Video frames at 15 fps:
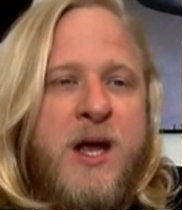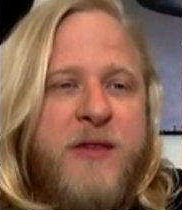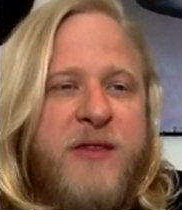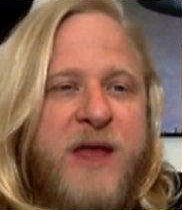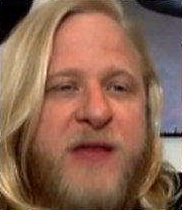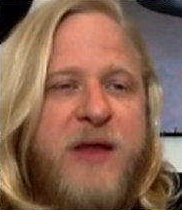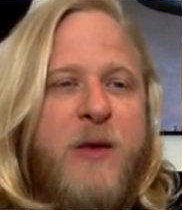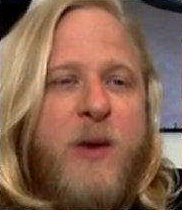
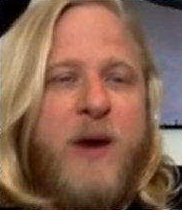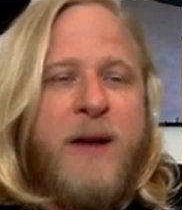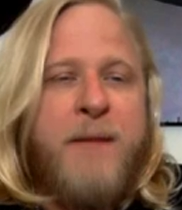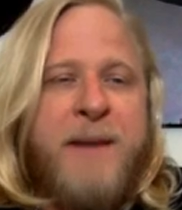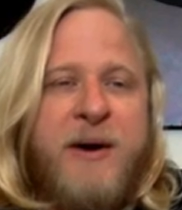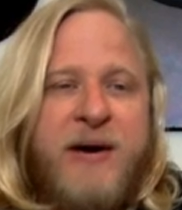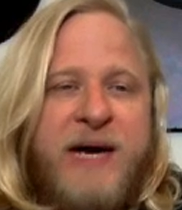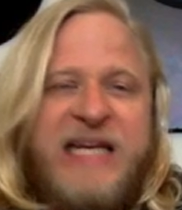They want
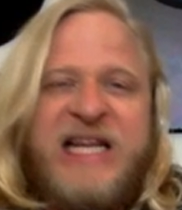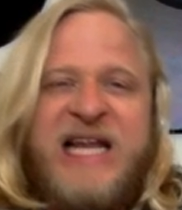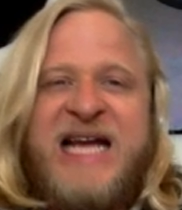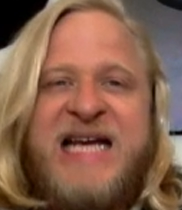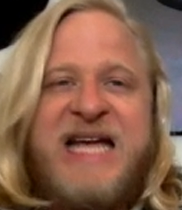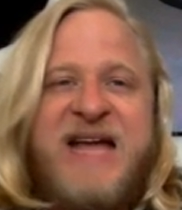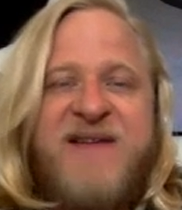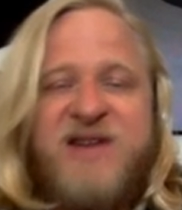American
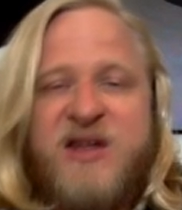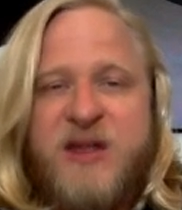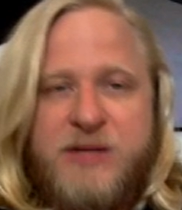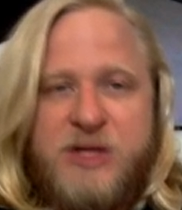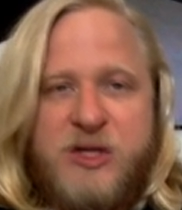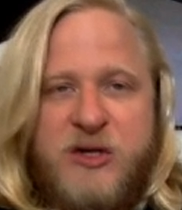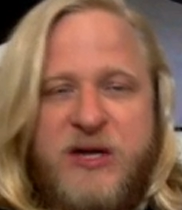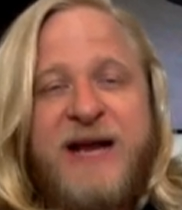land given to them
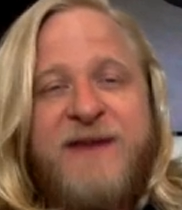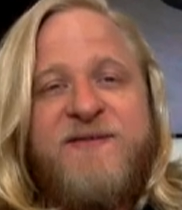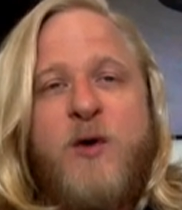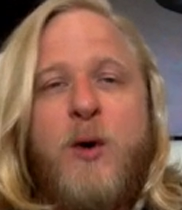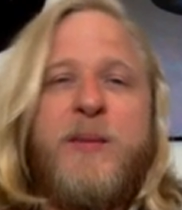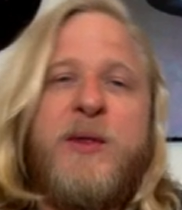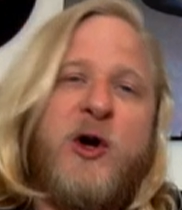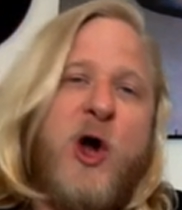so they can
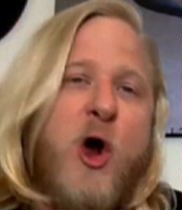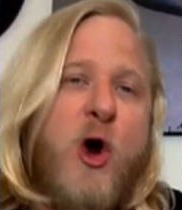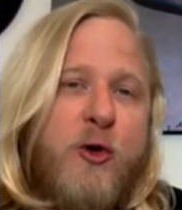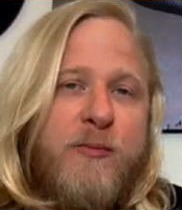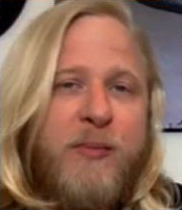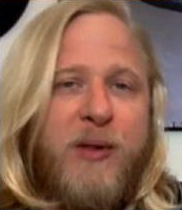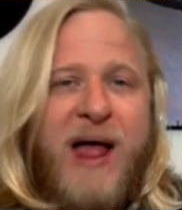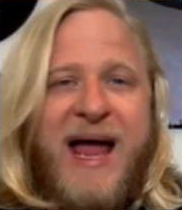form their
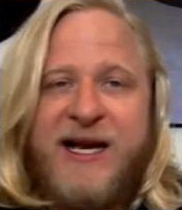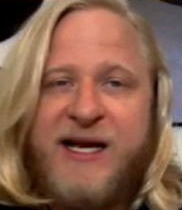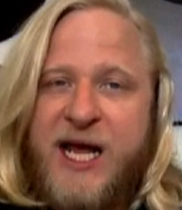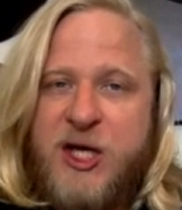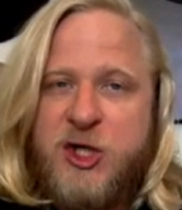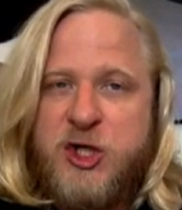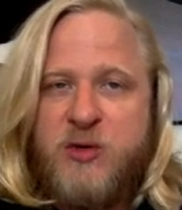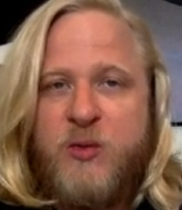own black
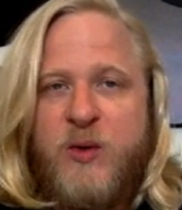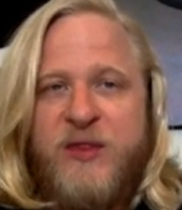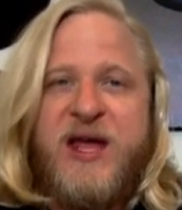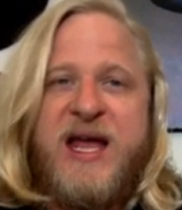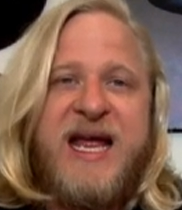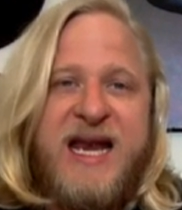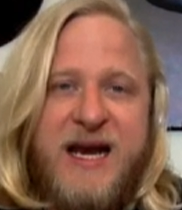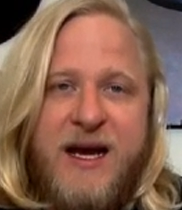nation
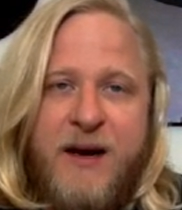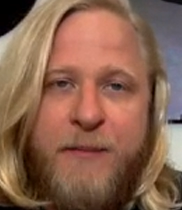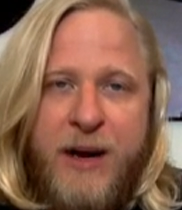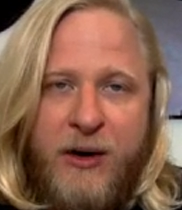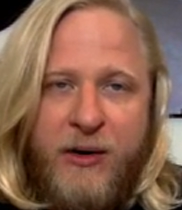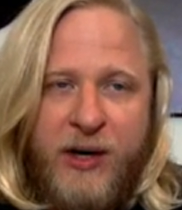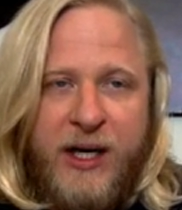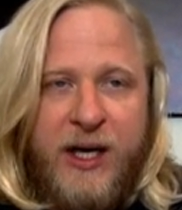within
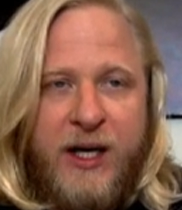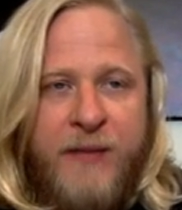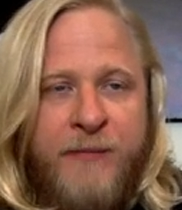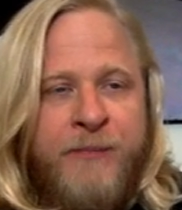America.